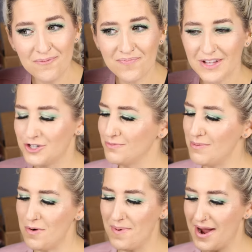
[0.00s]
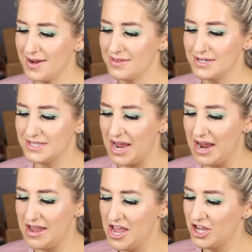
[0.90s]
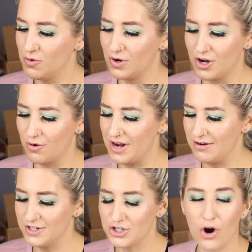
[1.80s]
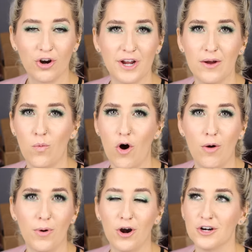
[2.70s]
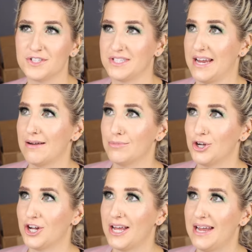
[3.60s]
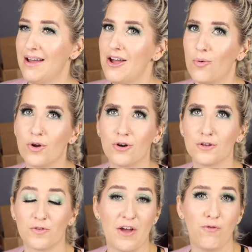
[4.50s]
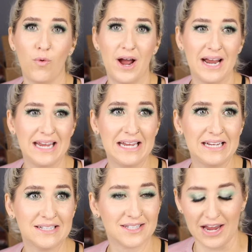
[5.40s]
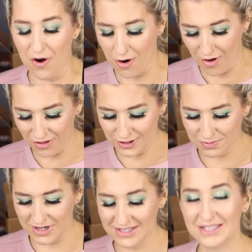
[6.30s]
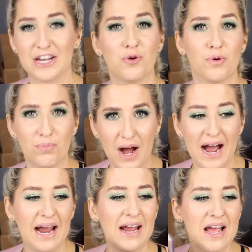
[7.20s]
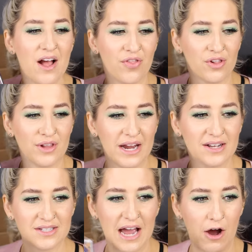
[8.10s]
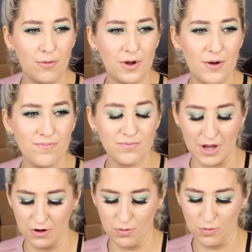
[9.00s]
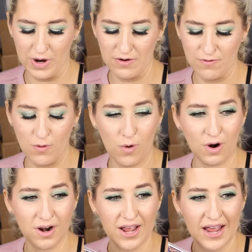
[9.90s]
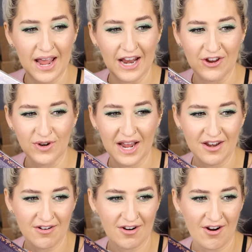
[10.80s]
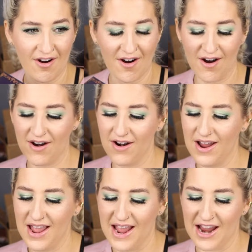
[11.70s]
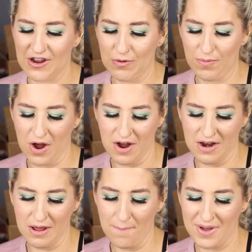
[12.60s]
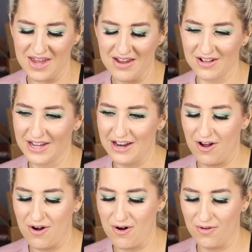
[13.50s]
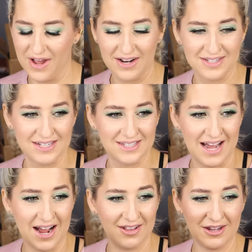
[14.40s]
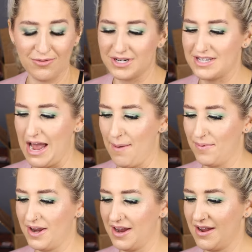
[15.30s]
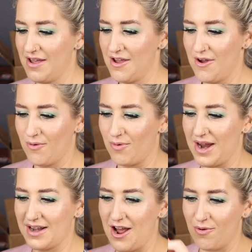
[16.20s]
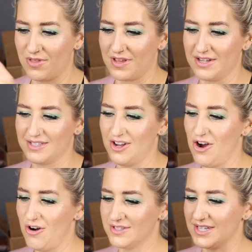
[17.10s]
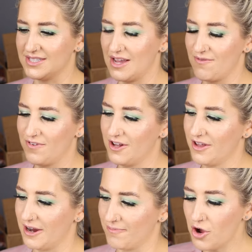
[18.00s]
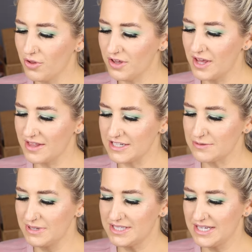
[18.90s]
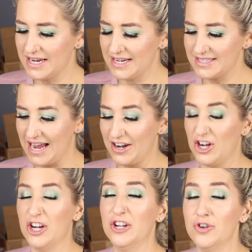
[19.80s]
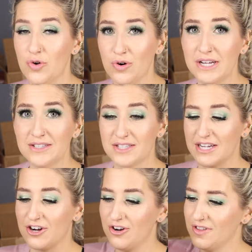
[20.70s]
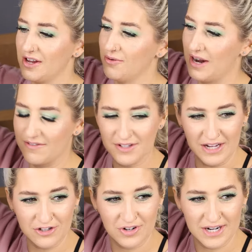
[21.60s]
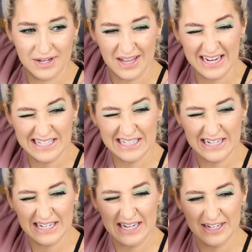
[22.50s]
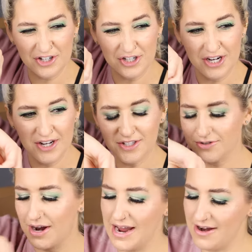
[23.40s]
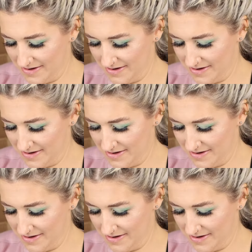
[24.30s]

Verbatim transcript: Do you remember back in the day, you would go down to Target, Walmart, Sam Goody, little FYEs, all those places, and you would buy the latest album that you were waiting for, and you'd get in your car and you'd unpeel it. Oh, that is exactly what is happening right now with this. Oh, it's that same feeling. The only thing that's missing is that annoying sticker that you would have to try to get just right.